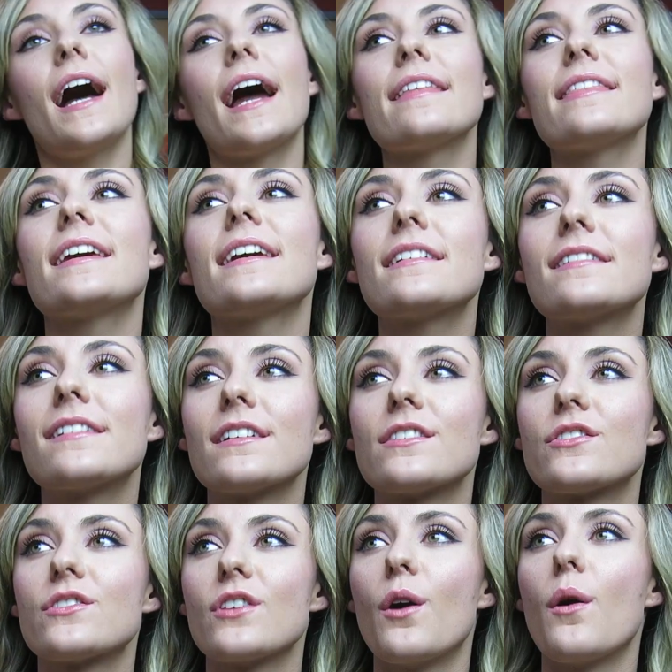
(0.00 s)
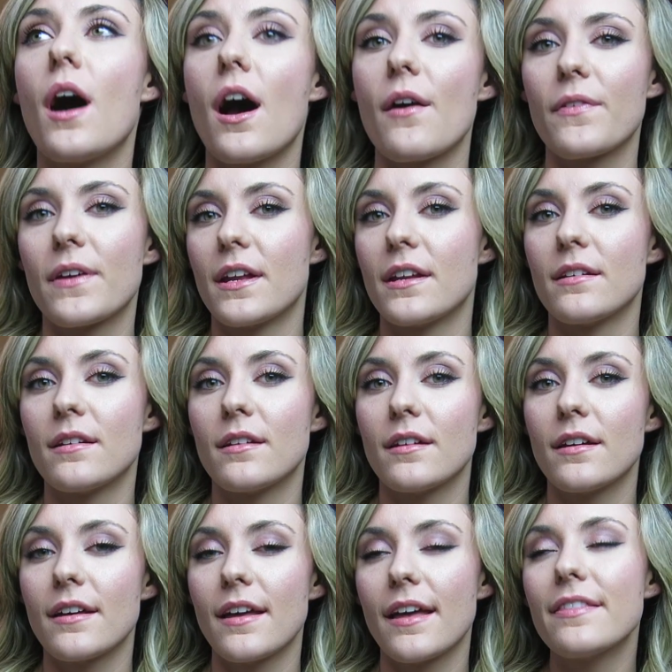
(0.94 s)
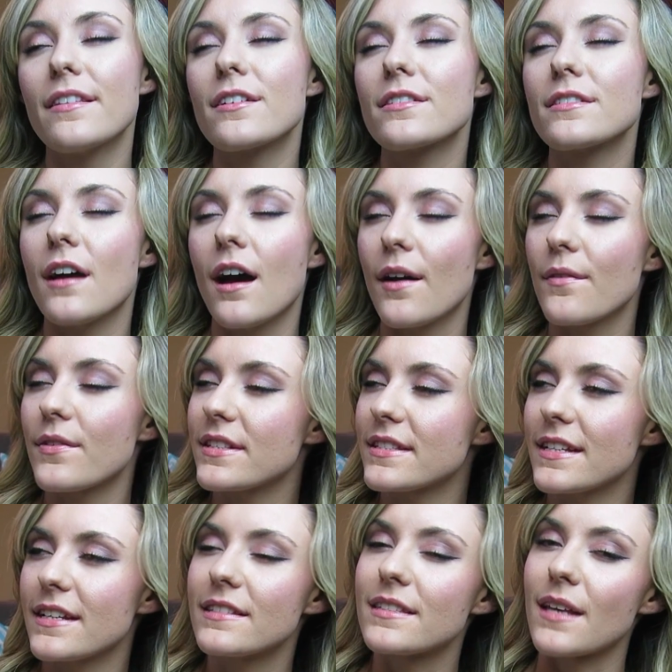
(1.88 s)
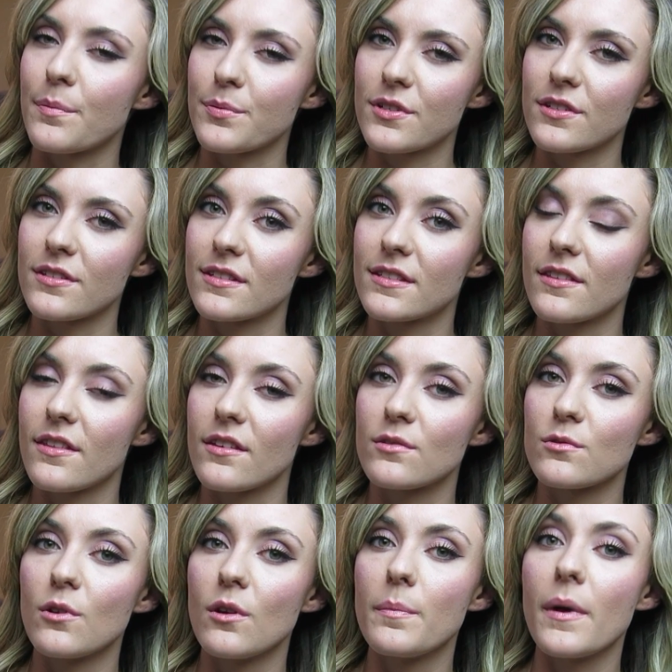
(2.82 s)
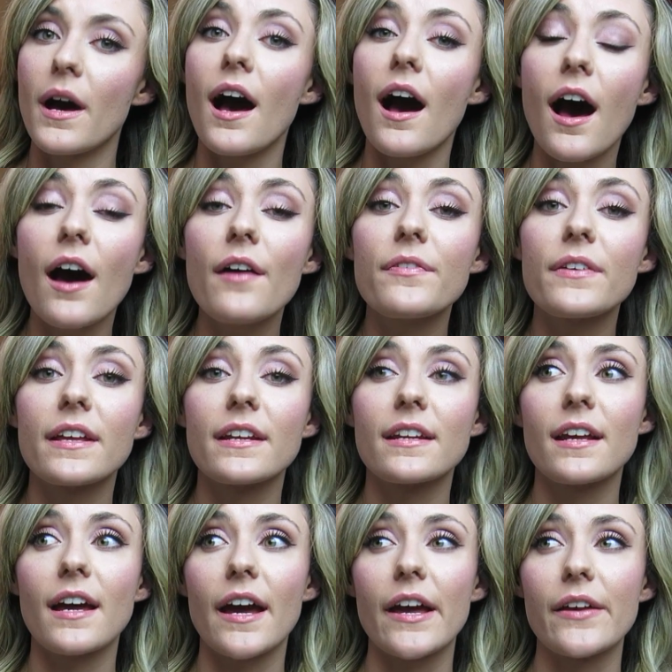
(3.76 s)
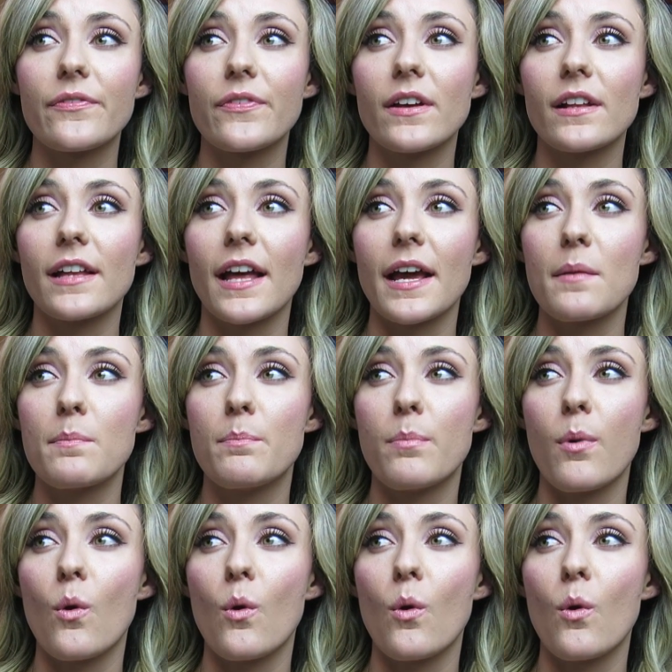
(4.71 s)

I think just so often, and there's obviously exceptions to this rule, but often I feel like